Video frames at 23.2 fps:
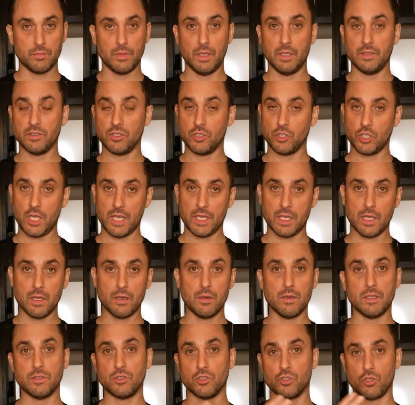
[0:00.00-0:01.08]
It's shaken
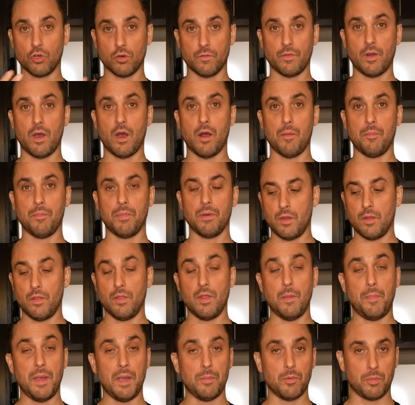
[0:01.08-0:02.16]
and served up. The
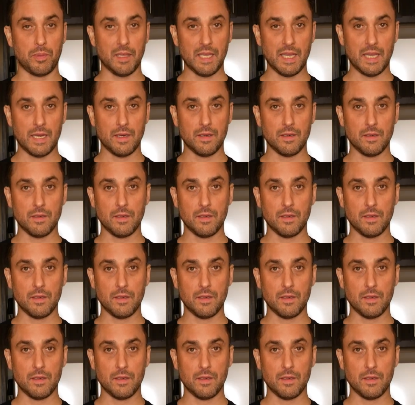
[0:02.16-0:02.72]
Paper Plane